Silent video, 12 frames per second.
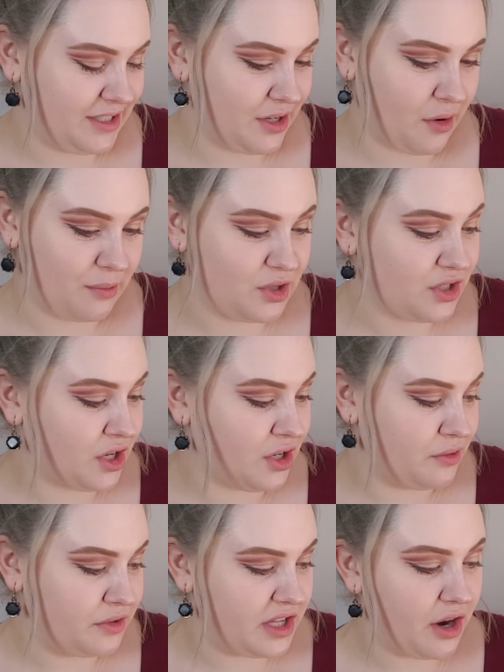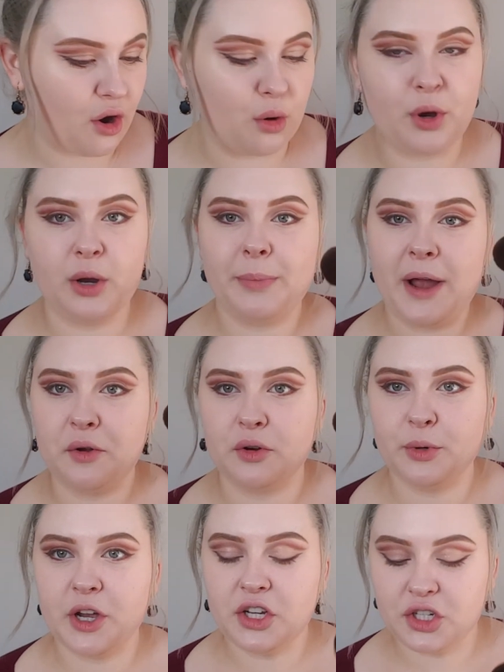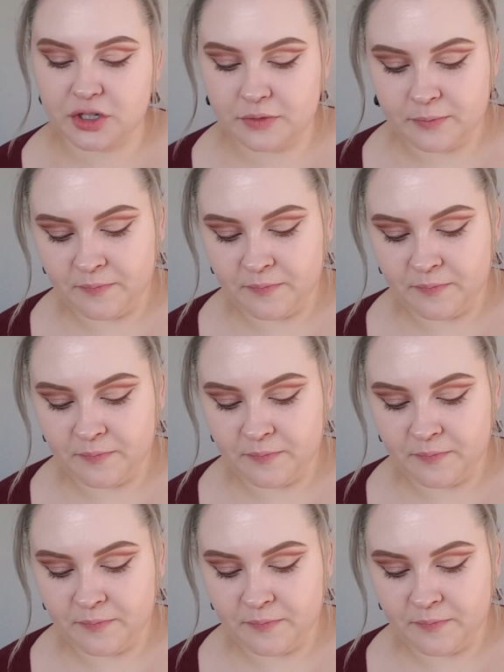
so I'm just going to use the Arbonne powder brush.